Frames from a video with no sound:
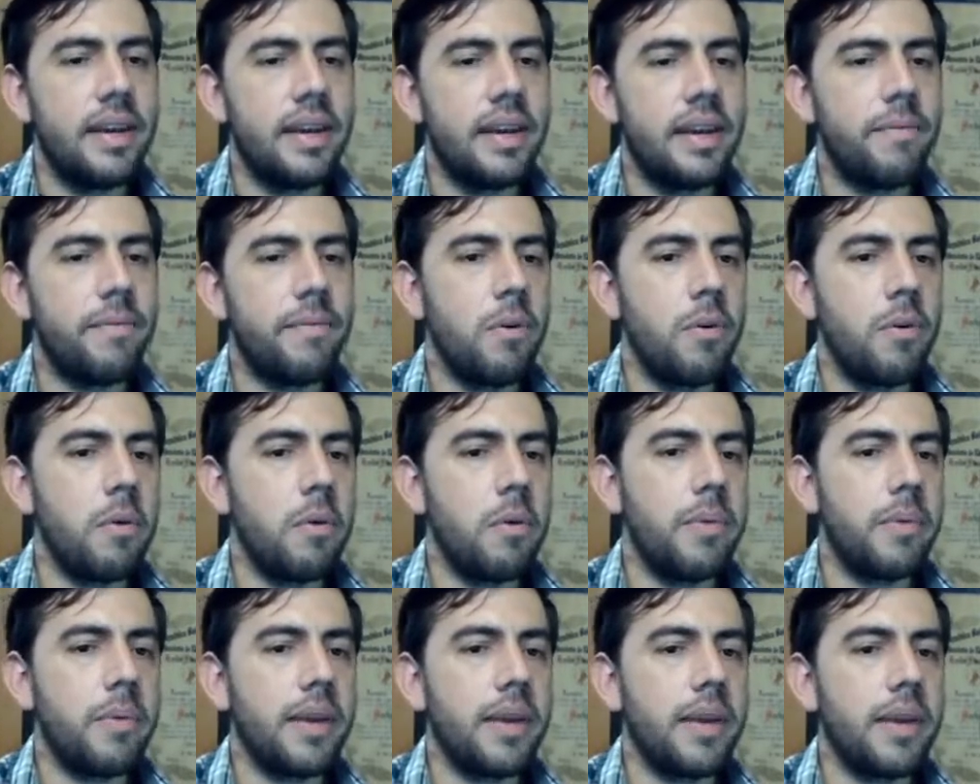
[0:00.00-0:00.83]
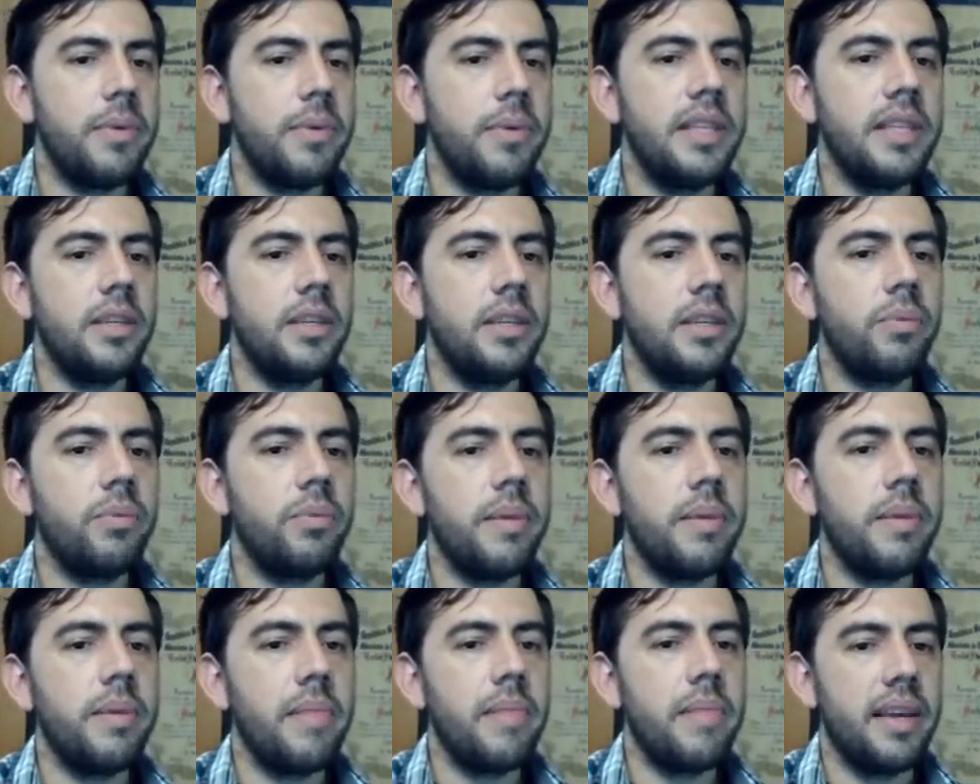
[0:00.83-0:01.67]
followed by queen
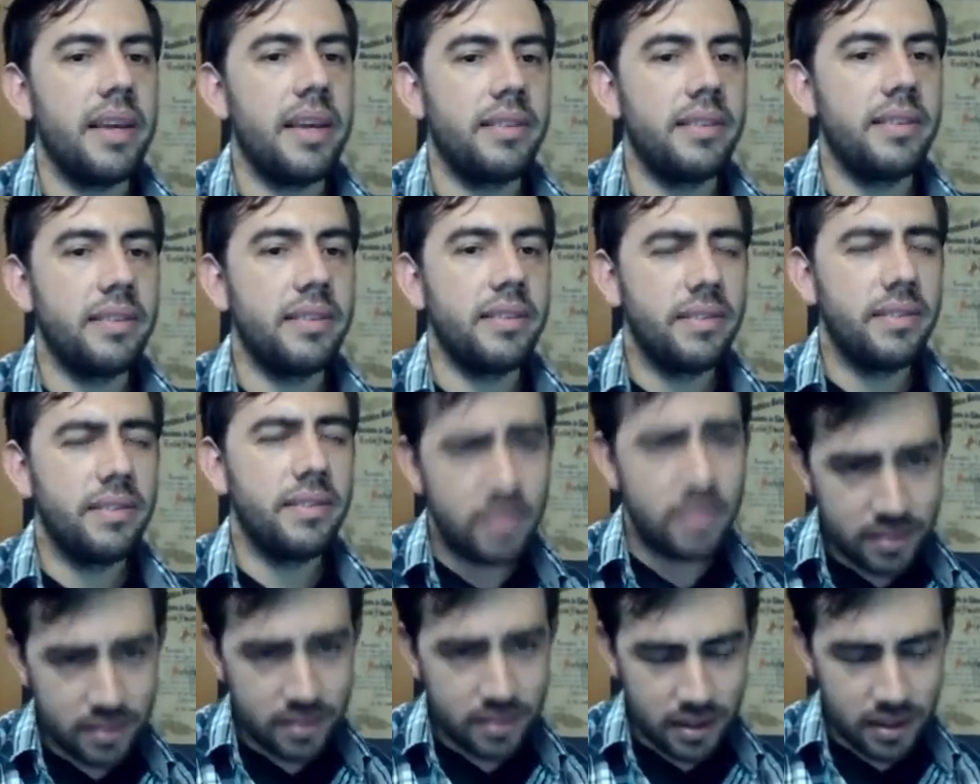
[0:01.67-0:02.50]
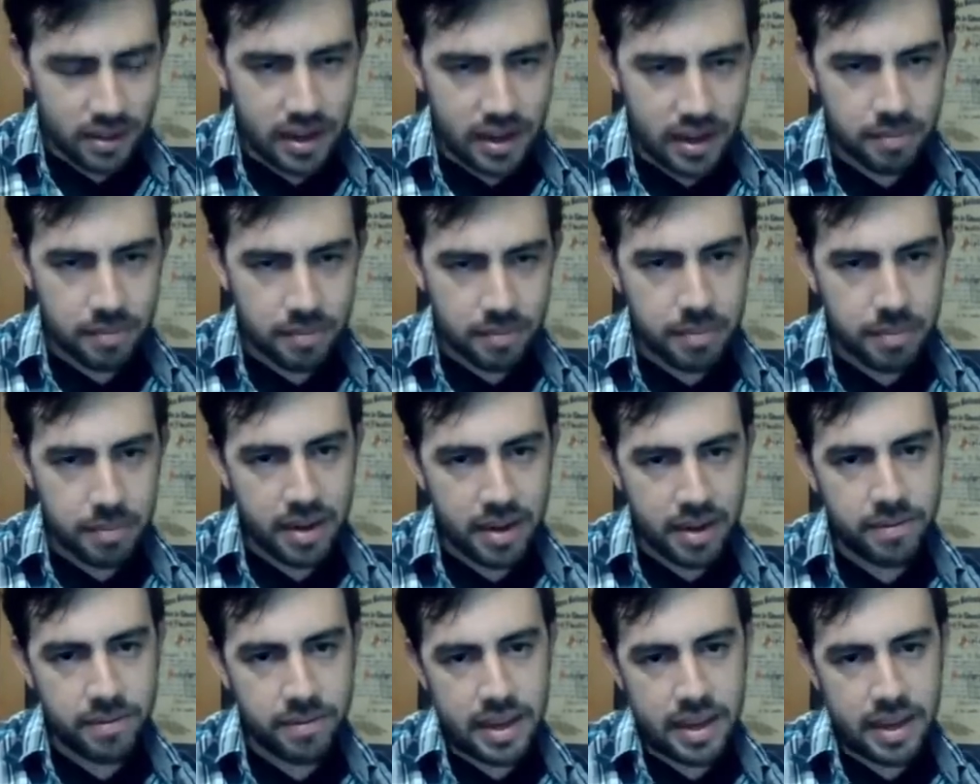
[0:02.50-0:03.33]
g3 mate. Let me
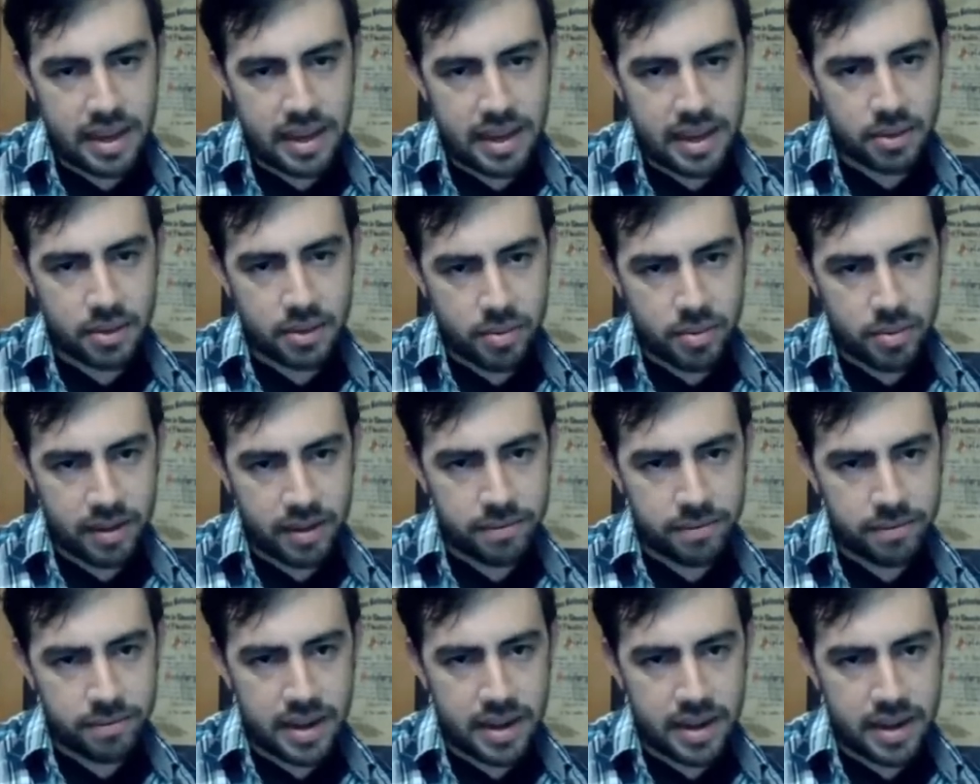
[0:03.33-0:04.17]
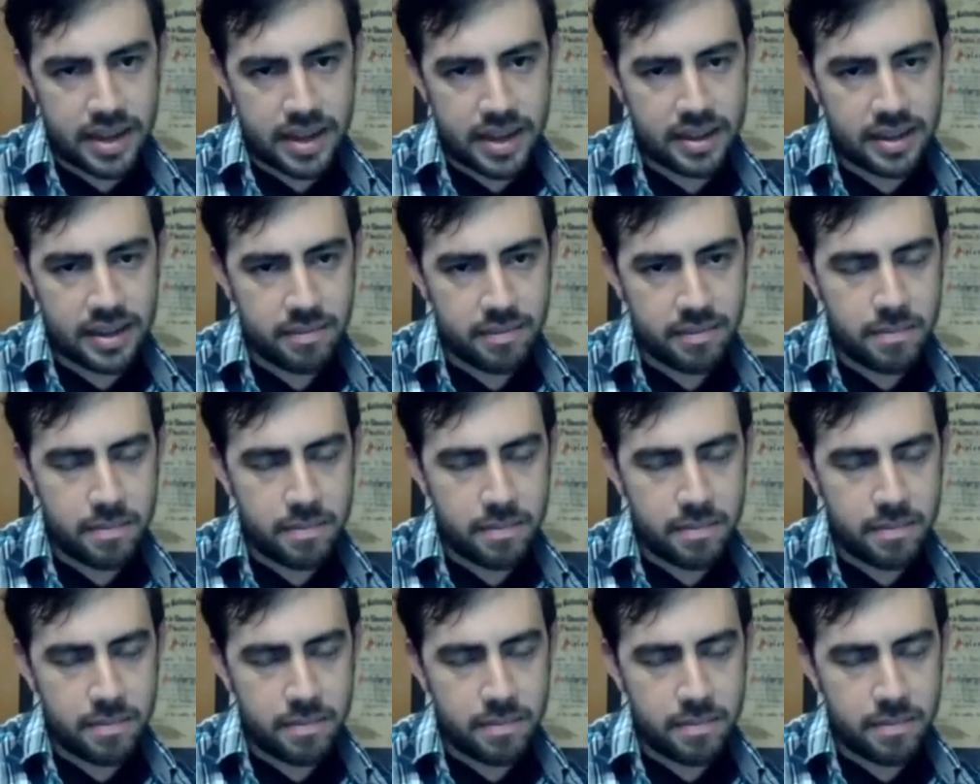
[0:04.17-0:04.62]
verify that, queen e5.